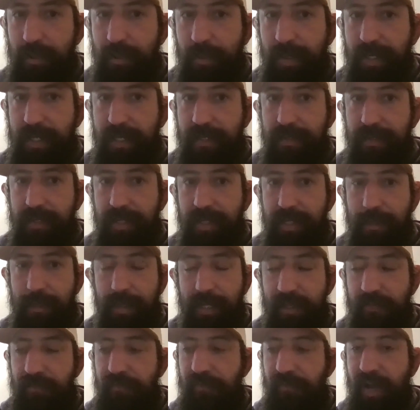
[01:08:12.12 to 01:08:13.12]
You know, we could, it
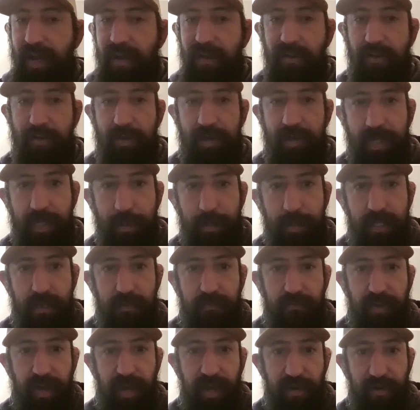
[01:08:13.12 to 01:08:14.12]
could be the fire. It could be
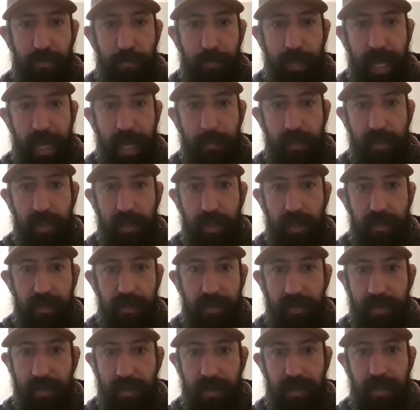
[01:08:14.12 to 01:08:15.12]
the fire of
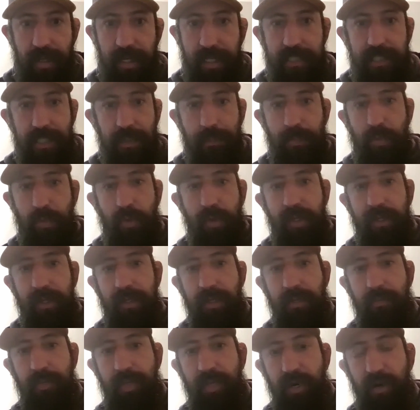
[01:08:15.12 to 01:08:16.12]
Babylon at some yeah.
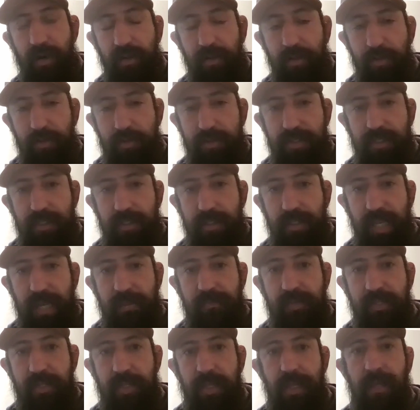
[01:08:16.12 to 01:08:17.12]
point, and we all lose
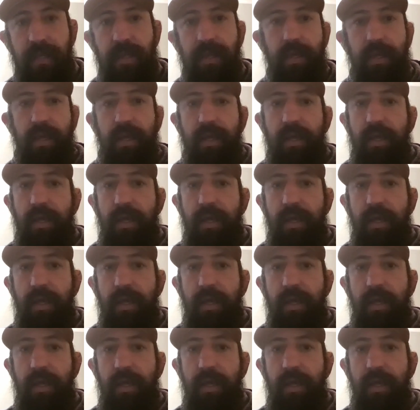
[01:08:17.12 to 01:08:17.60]
everything.